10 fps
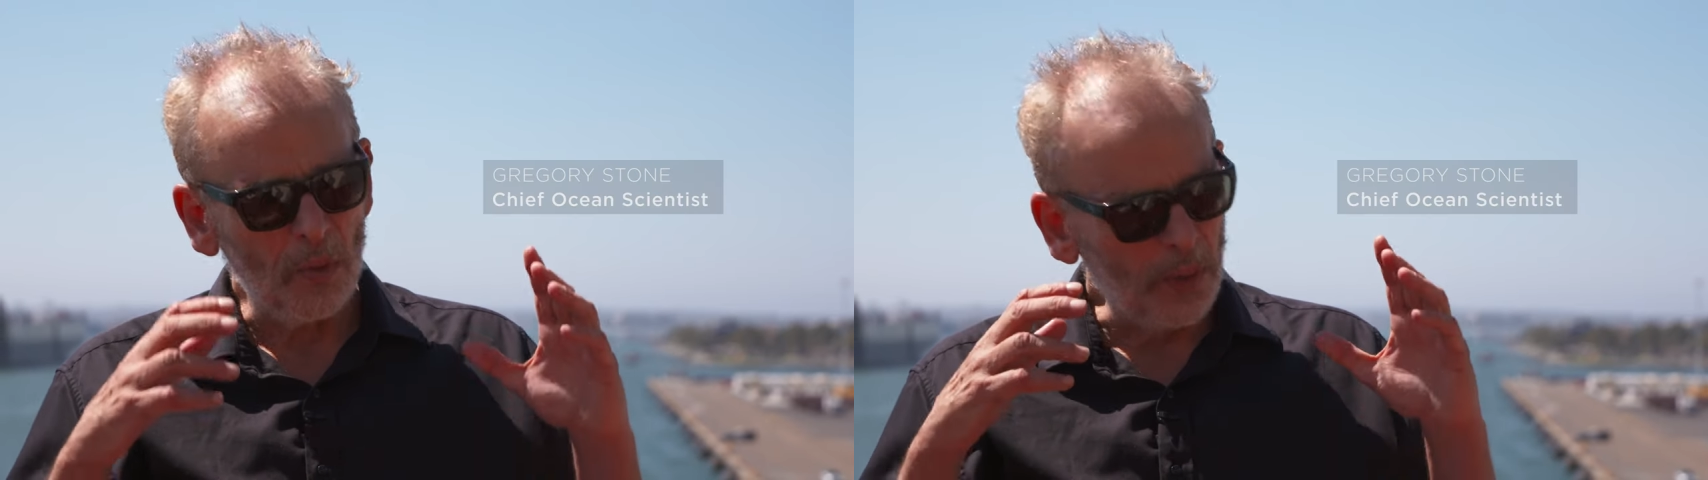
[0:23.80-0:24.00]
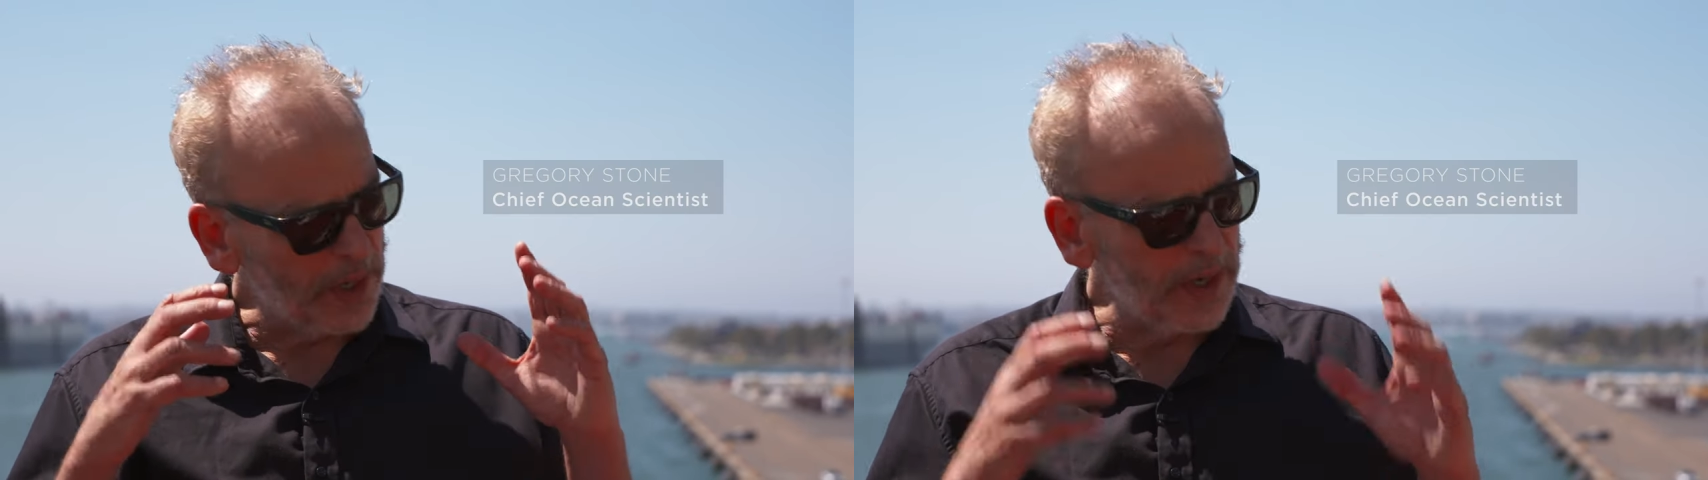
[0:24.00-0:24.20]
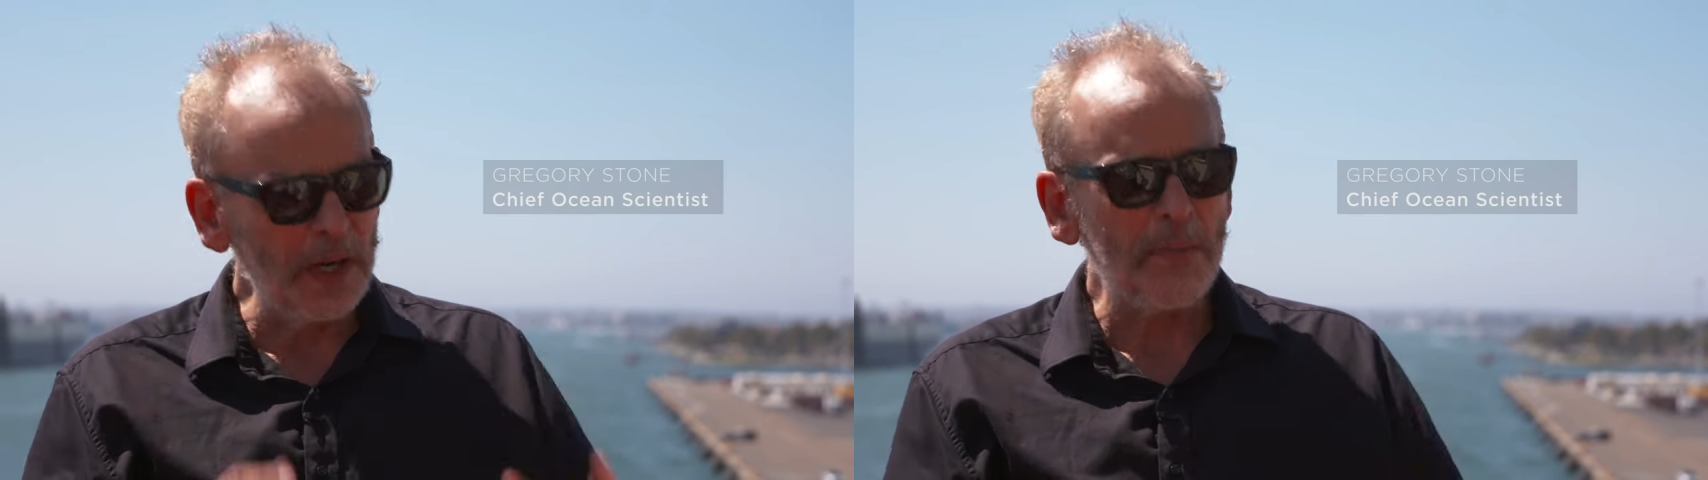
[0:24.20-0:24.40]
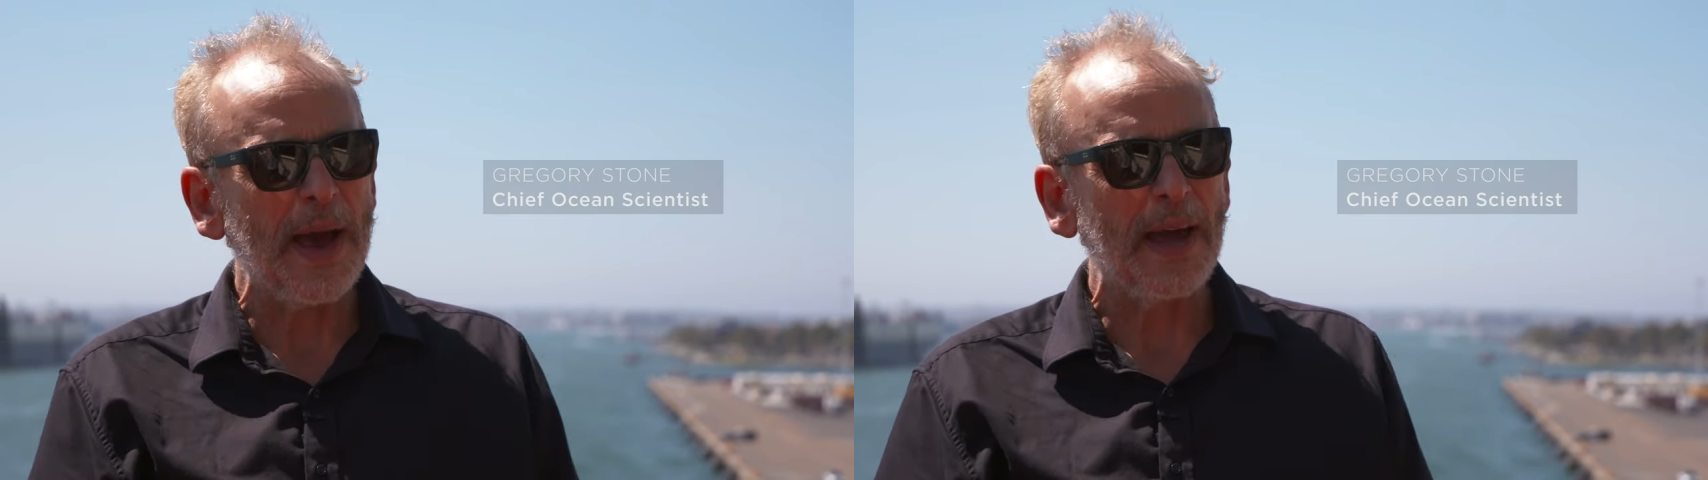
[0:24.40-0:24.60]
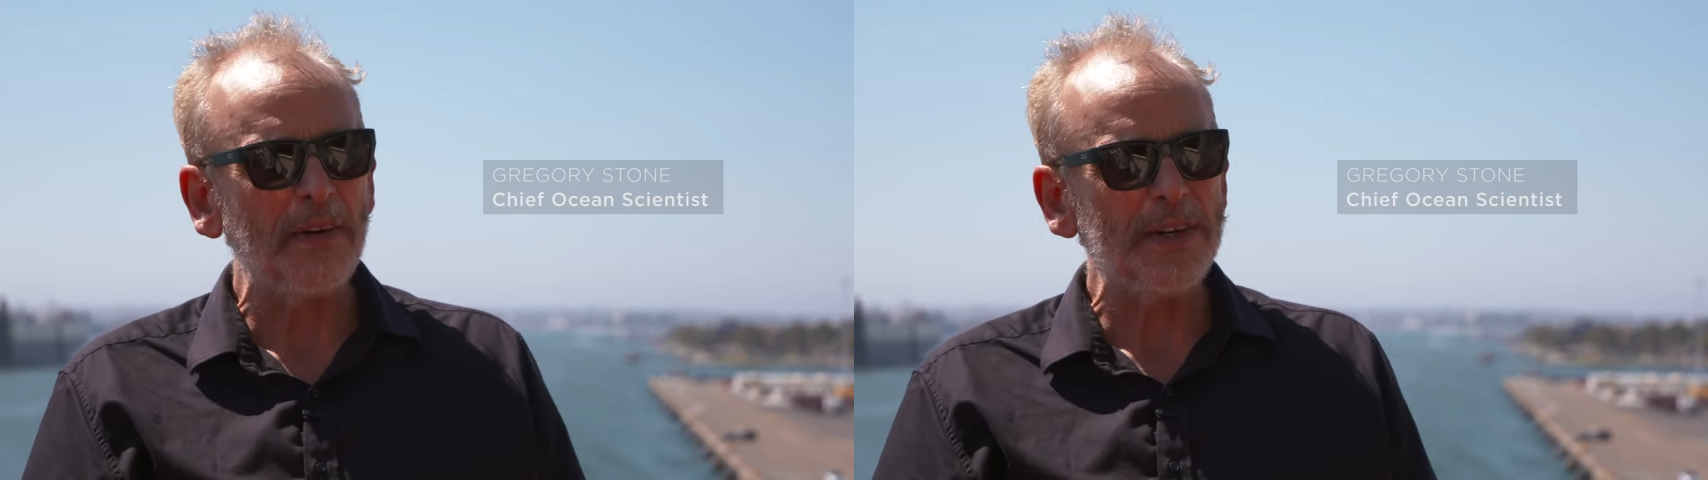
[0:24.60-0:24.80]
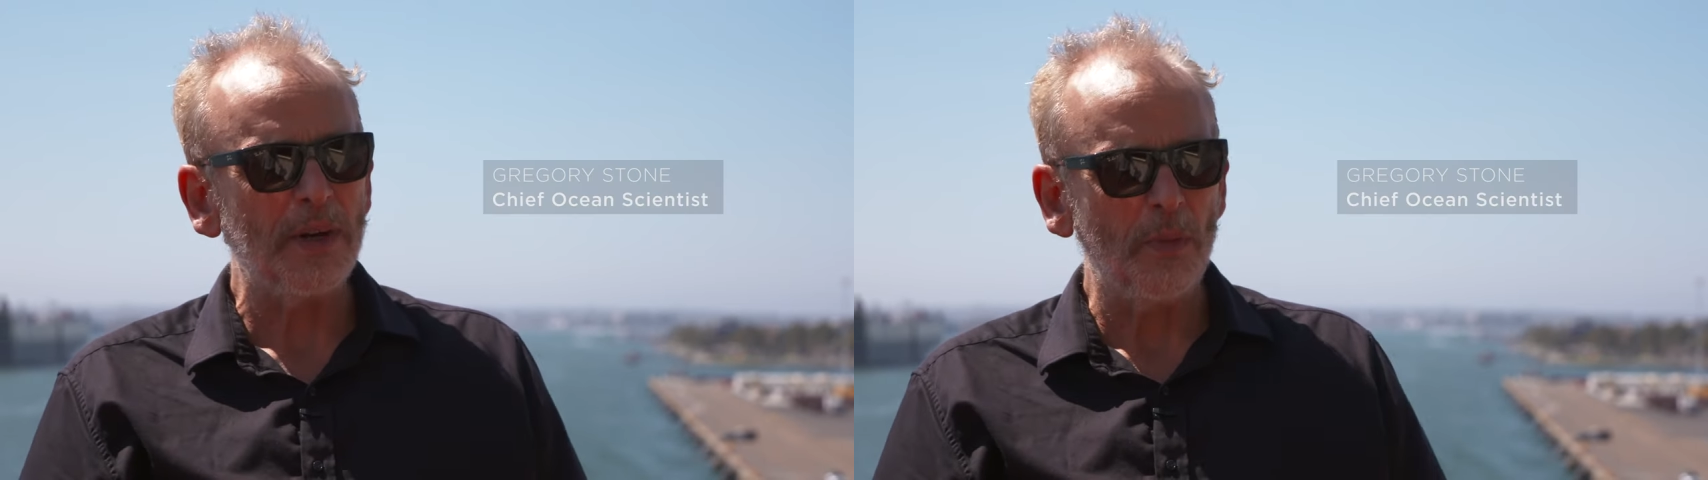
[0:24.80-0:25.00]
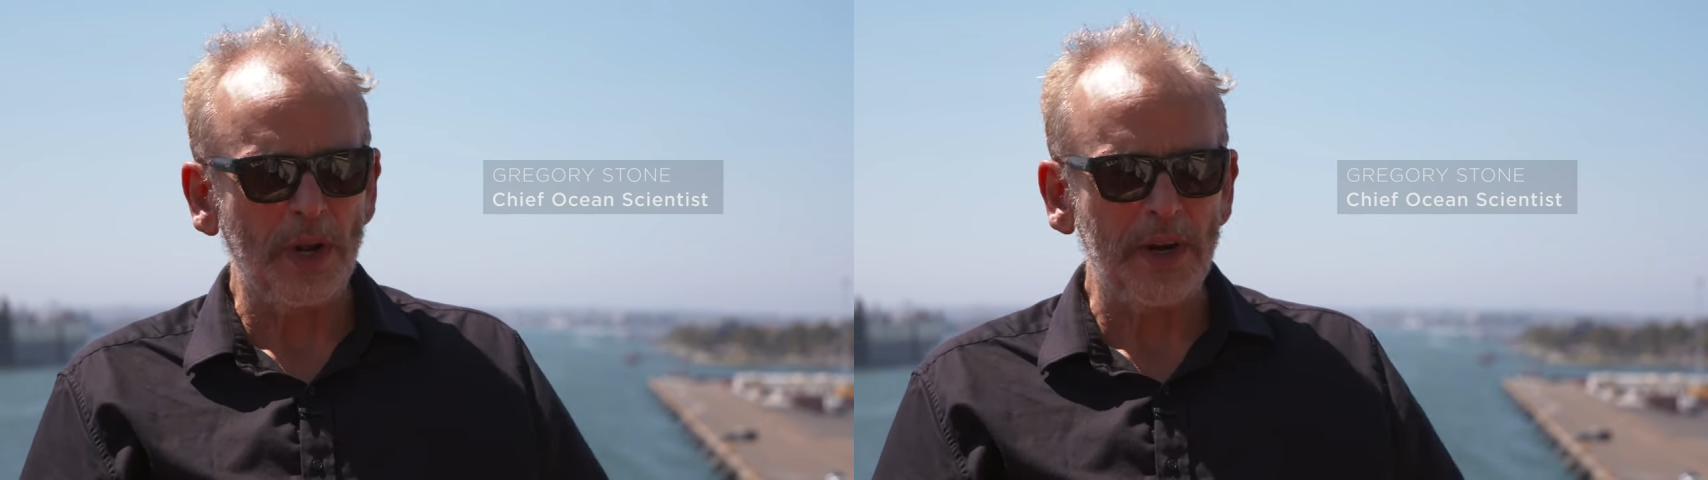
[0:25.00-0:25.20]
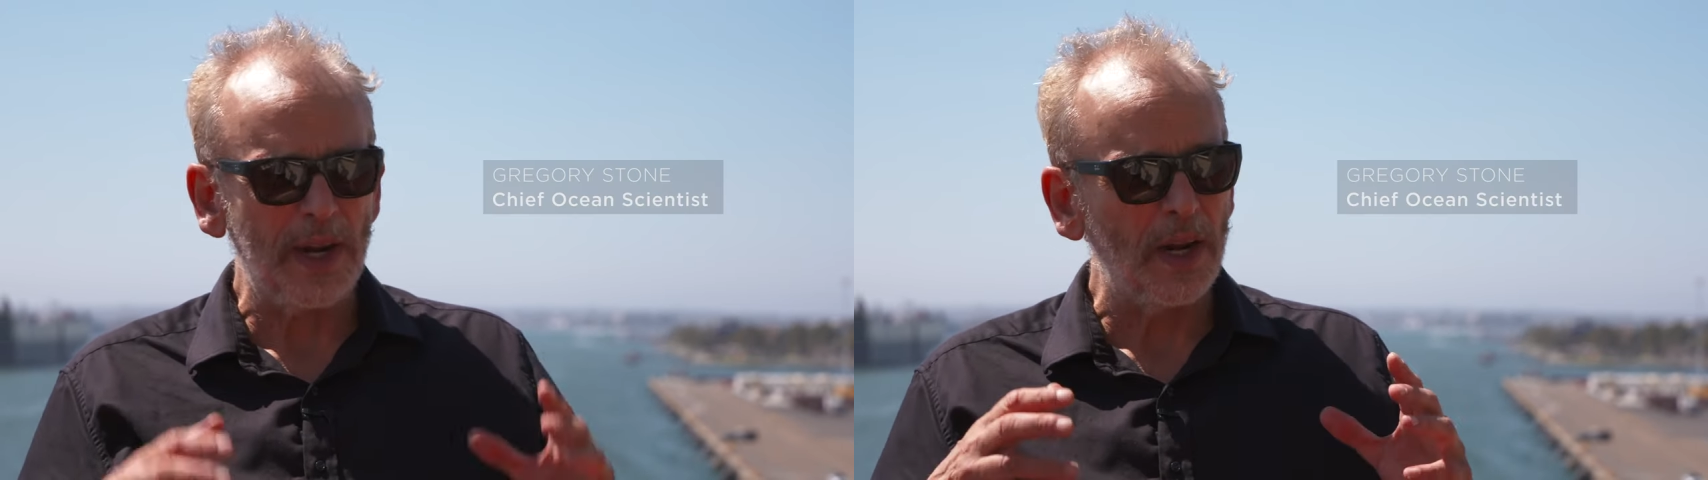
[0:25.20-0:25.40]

We're going to need batteries, and we're going to